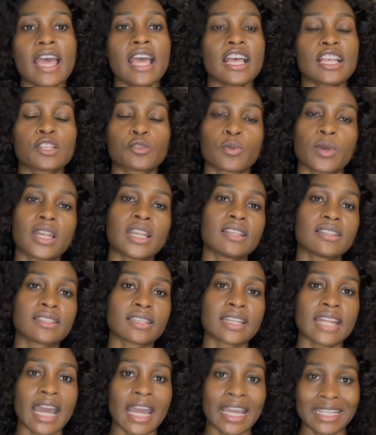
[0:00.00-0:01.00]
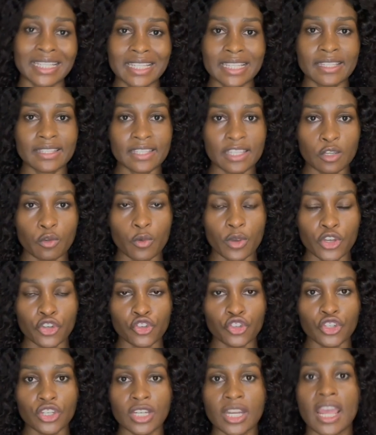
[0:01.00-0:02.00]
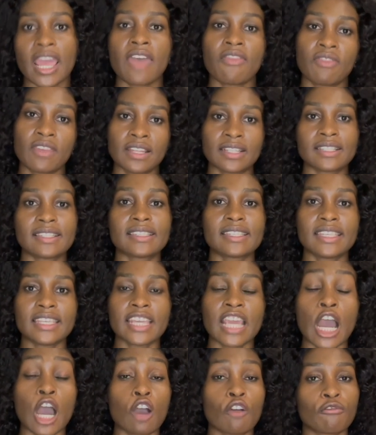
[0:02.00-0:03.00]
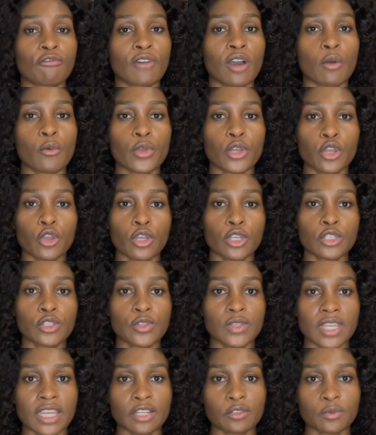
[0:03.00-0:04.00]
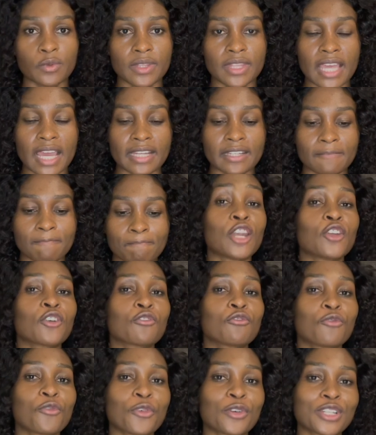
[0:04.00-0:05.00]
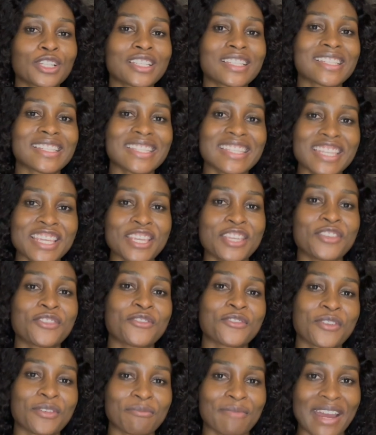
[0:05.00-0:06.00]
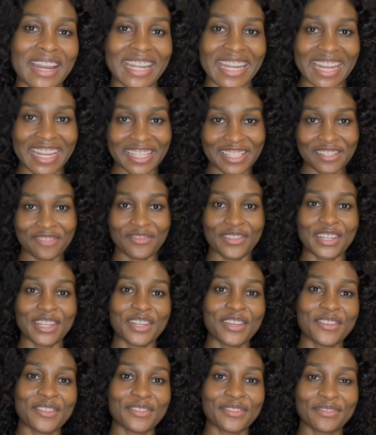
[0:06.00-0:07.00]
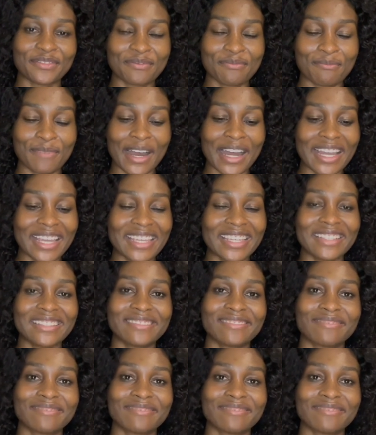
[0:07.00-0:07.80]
as well as an ITC question, and then see how far we're going to get with that. Look forward to seeing you on my next video. Bye.